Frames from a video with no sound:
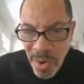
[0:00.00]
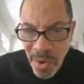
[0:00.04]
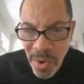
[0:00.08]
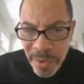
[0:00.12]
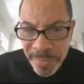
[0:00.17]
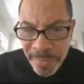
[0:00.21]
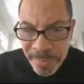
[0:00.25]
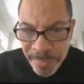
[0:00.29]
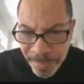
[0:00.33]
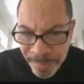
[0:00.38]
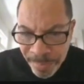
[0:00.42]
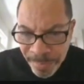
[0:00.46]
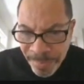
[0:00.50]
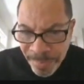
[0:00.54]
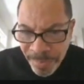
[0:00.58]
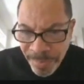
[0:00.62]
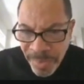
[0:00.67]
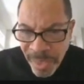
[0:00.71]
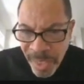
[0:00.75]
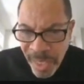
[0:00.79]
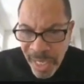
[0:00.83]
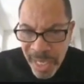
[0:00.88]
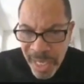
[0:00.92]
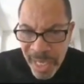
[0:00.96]
on
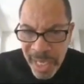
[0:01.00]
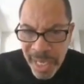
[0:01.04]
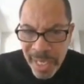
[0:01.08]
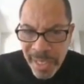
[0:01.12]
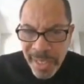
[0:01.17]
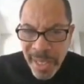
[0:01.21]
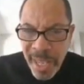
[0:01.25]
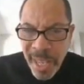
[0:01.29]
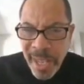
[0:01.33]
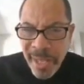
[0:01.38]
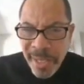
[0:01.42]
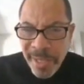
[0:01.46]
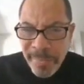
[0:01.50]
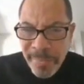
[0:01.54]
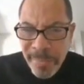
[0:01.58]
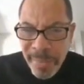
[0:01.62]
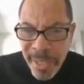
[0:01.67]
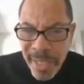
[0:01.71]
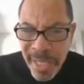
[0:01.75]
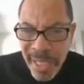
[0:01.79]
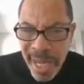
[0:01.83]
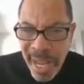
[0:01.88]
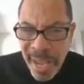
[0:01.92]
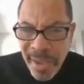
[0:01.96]
is as
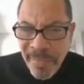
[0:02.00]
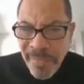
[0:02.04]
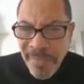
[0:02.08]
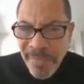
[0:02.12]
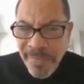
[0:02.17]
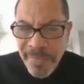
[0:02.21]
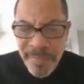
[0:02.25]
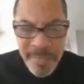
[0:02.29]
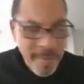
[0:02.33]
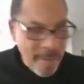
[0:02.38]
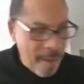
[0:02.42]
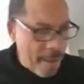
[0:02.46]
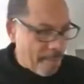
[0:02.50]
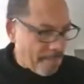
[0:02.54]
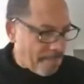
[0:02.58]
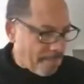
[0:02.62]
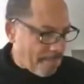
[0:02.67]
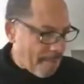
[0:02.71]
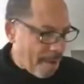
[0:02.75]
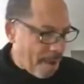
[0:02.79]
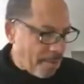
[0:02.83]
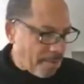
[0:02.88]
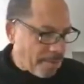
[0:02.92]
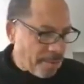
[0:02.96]
being a, a
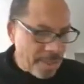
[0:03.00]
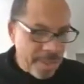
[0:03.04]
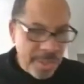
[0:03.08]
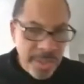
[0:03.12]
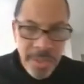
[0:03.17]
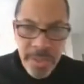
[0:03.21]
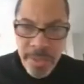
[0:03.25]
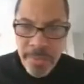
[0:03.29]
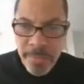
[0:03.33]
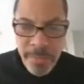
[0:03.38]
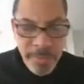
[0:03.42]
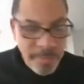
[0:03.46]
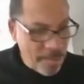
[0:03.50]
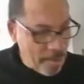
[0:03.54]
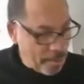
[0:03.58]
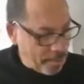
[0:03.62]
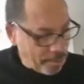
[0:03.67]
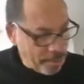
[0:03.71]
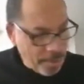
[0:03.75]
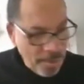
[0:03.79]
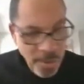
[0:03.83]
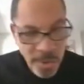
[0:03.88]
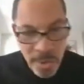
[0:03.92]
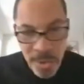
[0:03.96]
founder, my
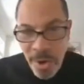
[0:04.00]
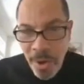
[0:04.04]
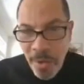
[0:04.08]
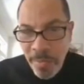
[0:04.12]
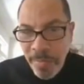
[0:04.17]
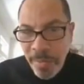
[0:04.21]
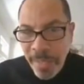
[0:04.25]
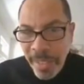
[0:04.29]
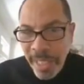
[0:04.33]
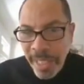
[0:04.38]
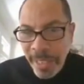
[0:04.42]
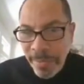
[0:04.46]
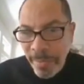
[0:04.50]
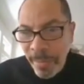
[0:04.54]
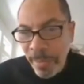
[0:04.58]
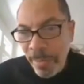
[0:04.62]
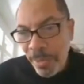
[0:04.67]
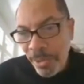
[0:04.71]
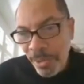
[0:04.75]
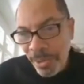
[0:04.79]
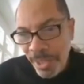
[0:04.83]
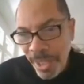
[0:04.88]
phone's going off because people are